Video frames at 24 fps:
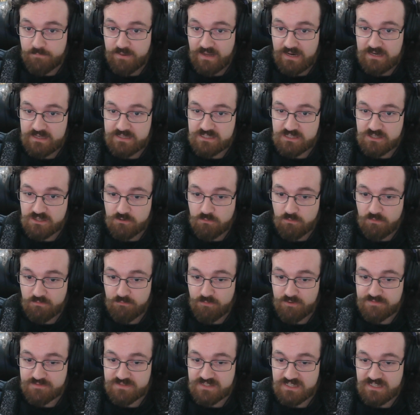at least, you know,
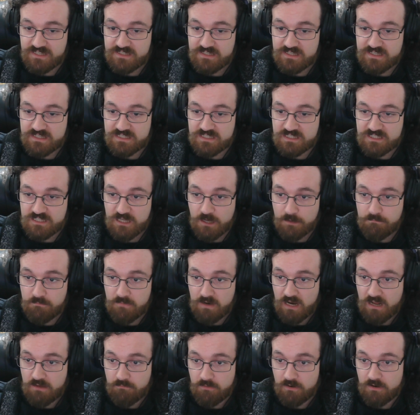we've seen some
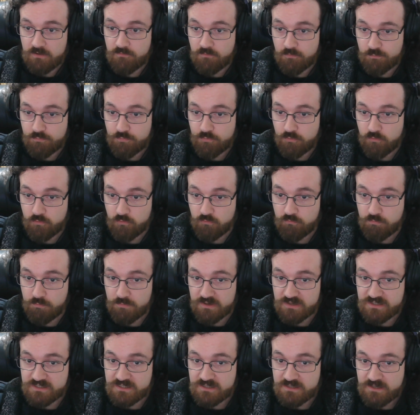level of
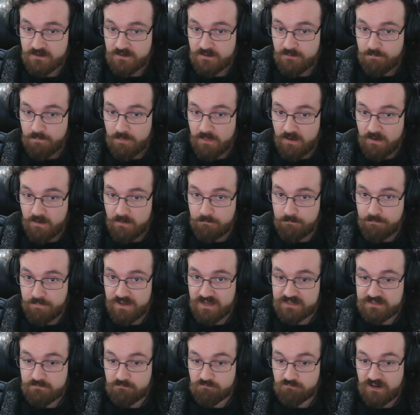improvement.
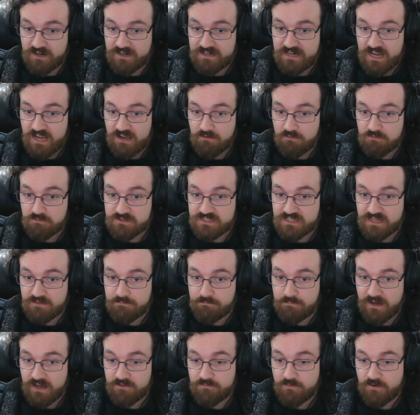But right now, I would say
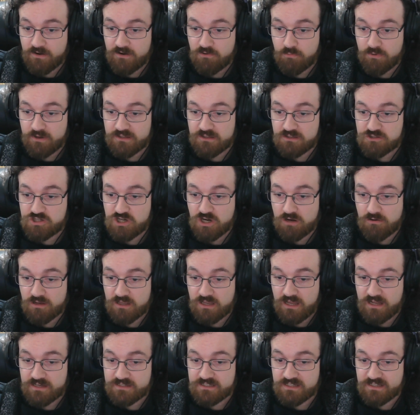by far and away, the general
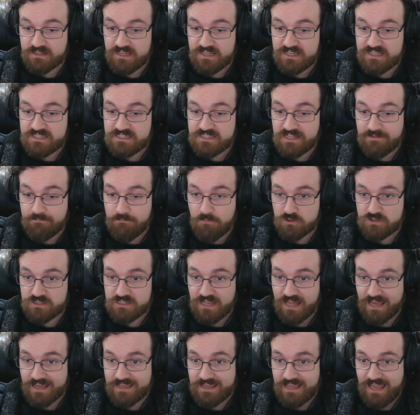content is the most
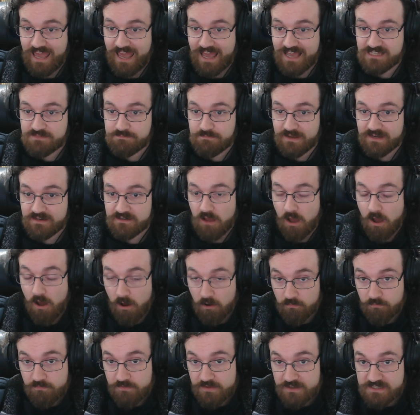lacking aspect
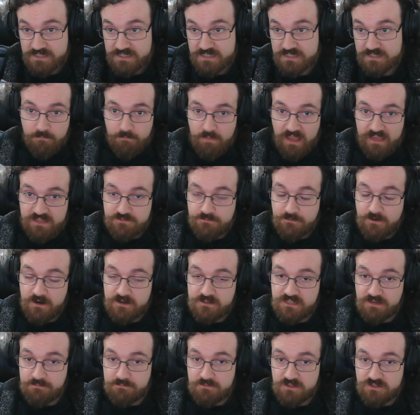of this. As far as
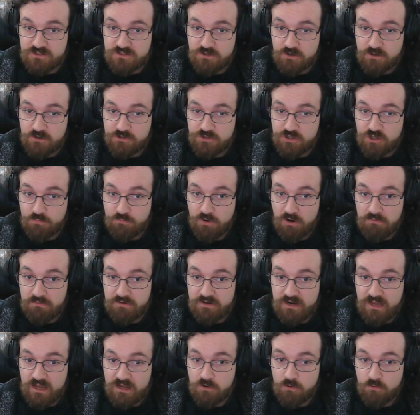I'm concerned, you're probably
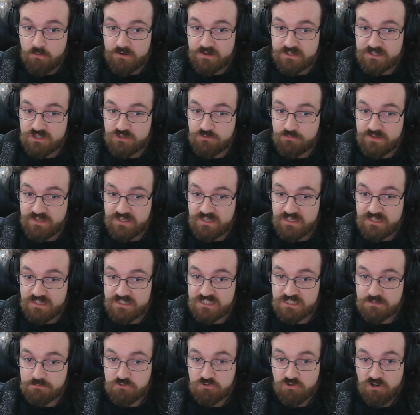not going to be
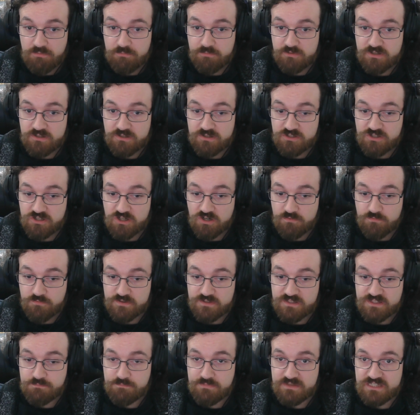subscribing to the
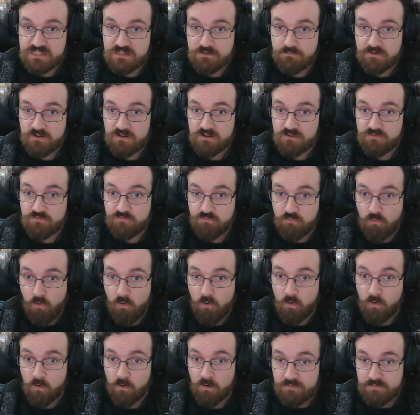service specifically
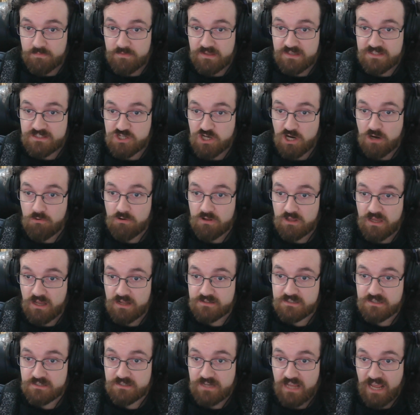for the general
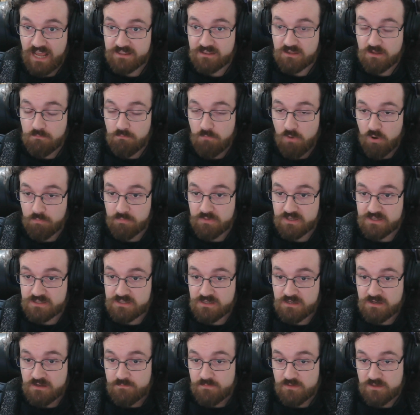content at the moment.
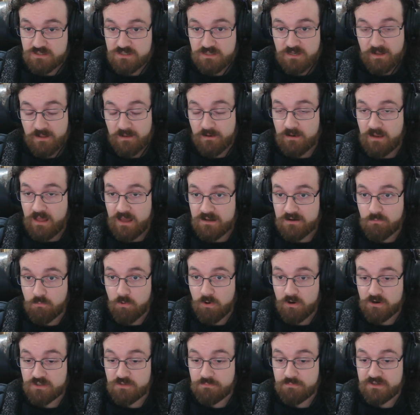There's still a lot of
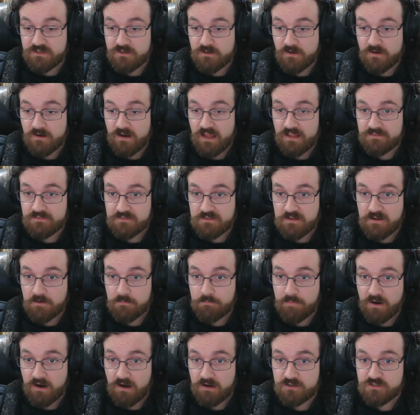work to be done on their
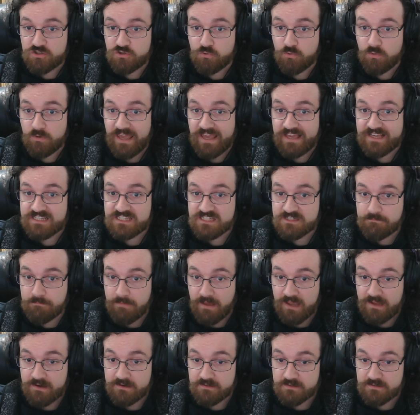part to
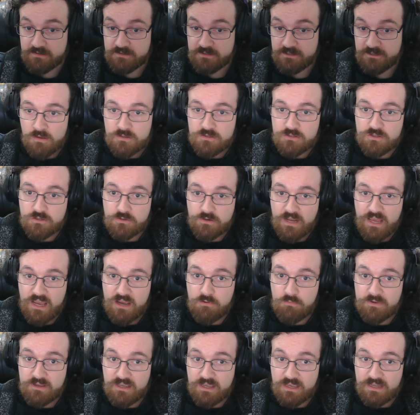expand it. So now
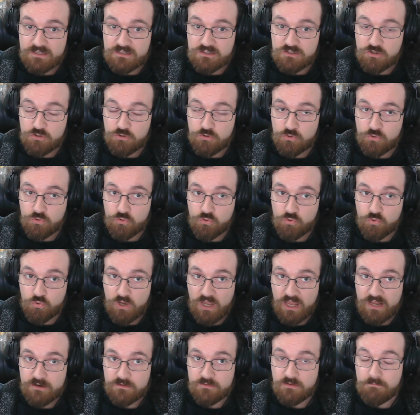we get to
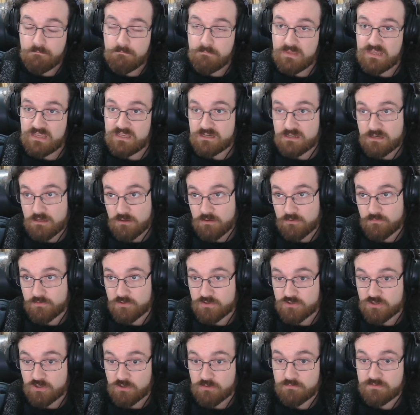kind of the meat of the
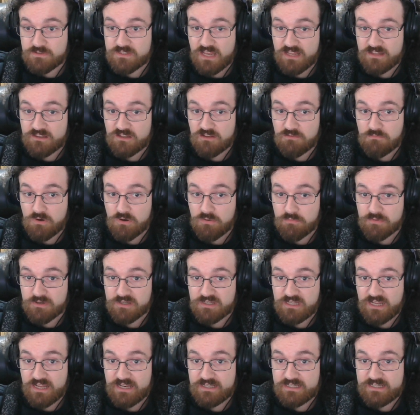service at the moment,
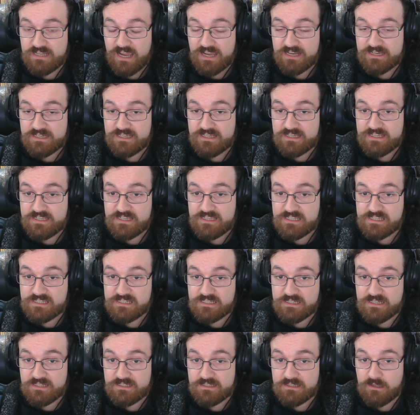and that is
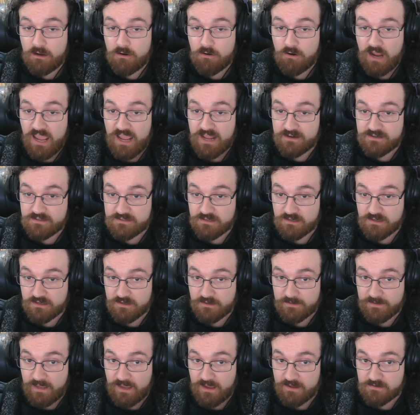their
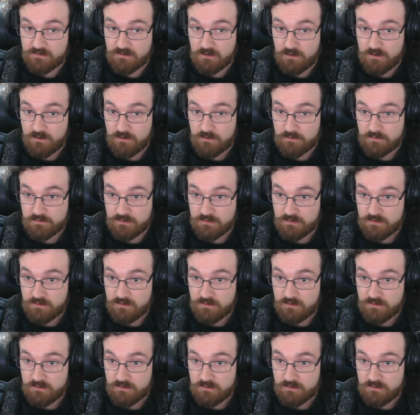hentai catalog,